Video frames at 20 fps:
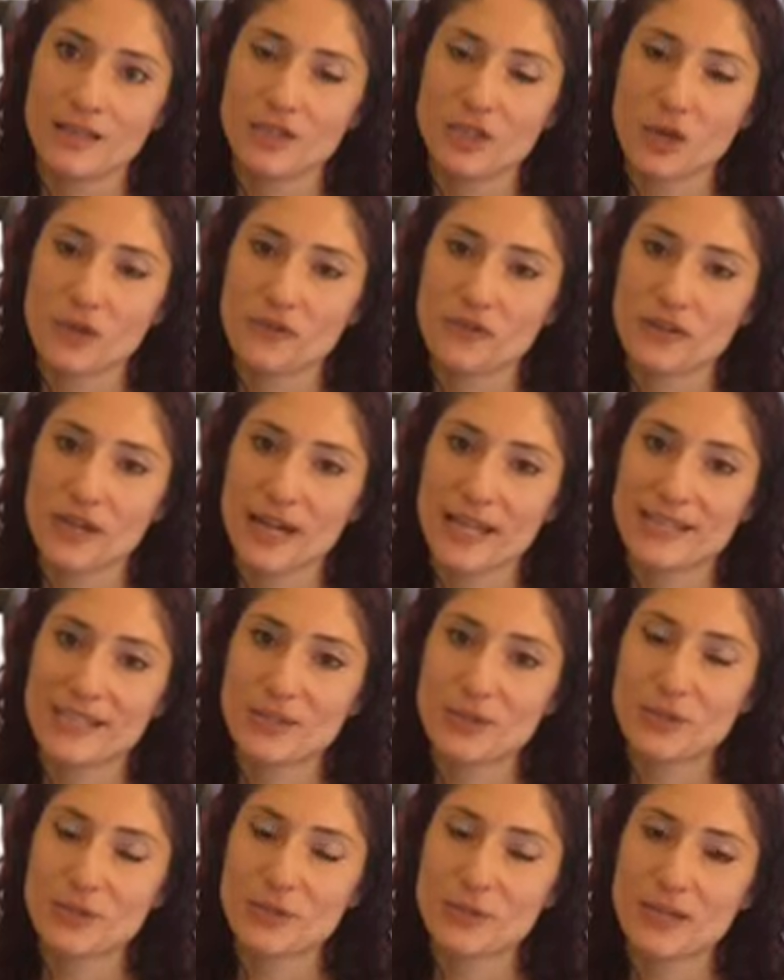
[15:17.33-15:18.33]
Don't forget
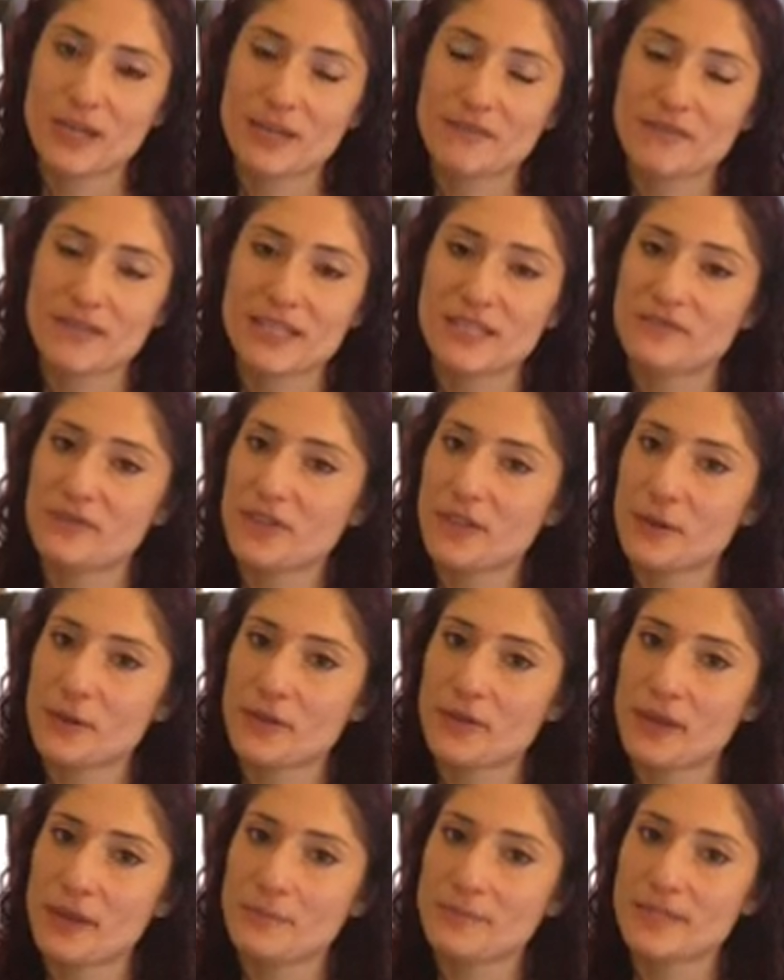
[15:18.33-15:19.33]
to give this video a
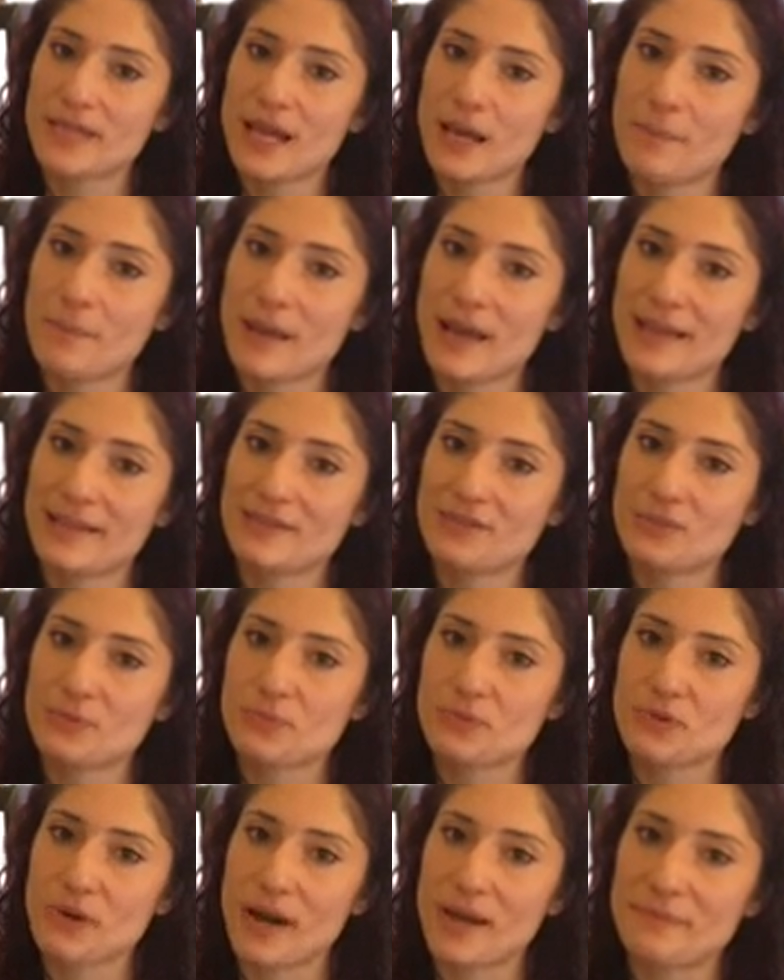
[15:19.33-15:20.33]
thumbs up and
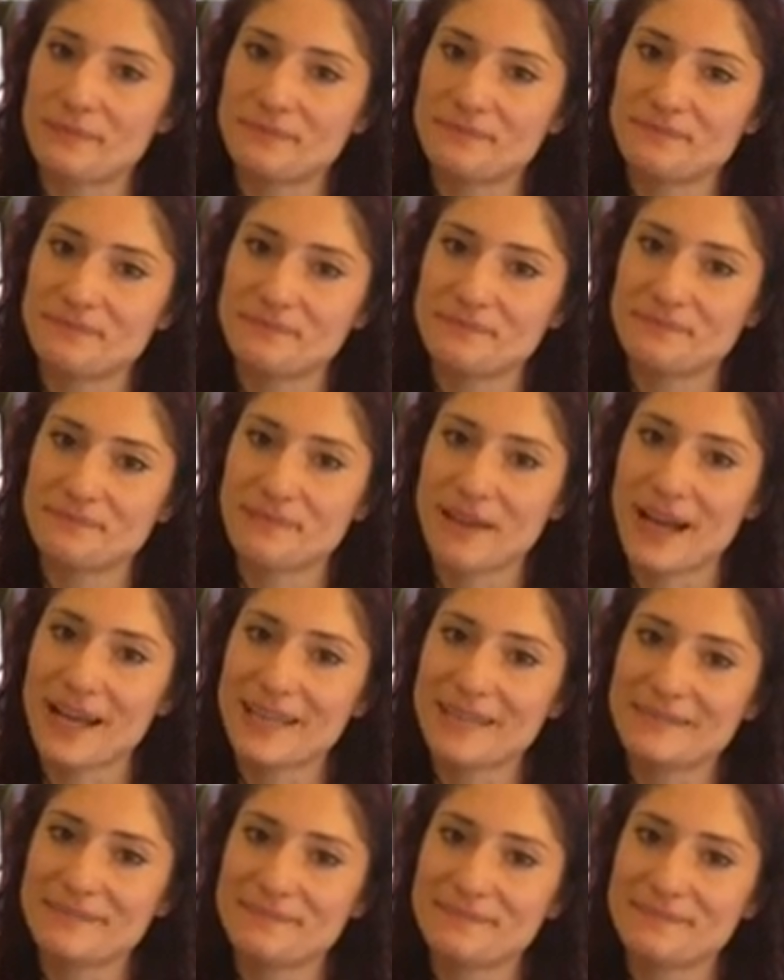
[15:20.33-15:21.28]
subscribe. Bye.